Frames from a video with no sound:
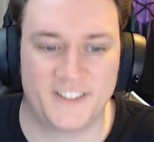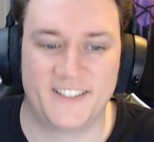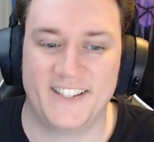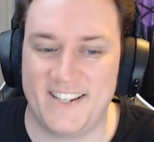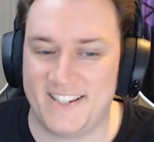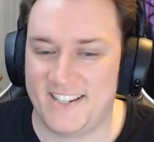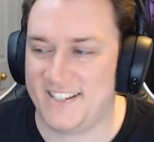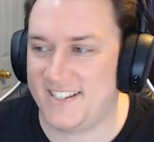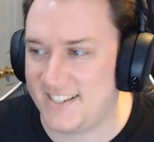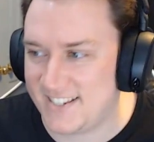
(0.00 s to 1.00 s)
He
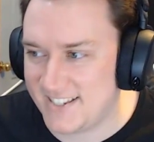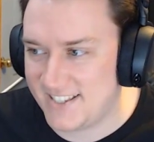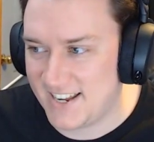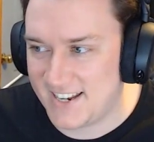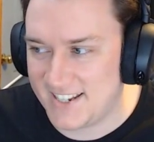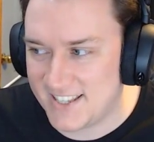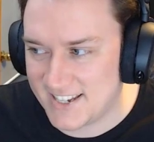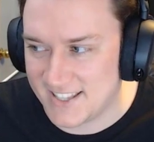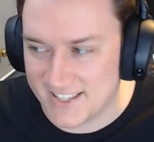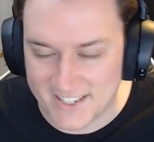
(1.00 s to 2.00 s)
says as he's standing
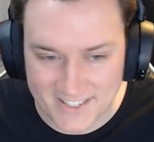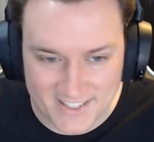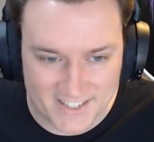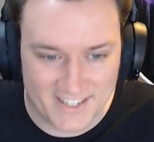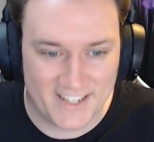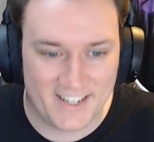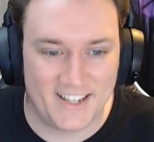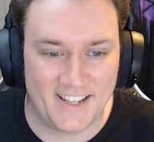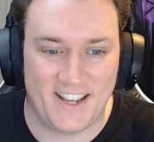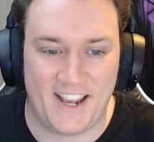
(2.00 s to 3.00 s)
like this.
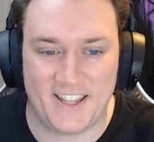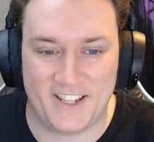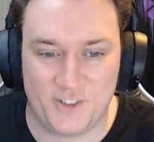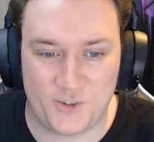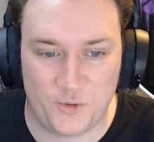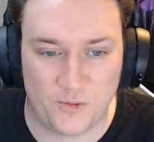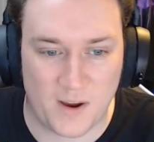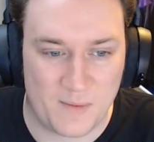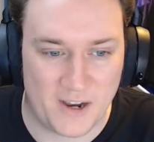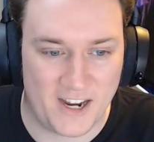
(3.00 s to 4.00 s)
And there's two
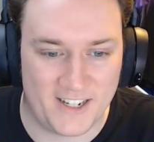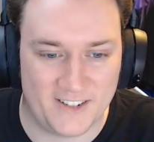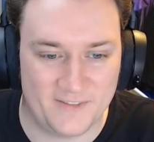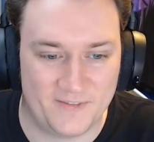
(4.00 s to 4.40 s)
right behind him.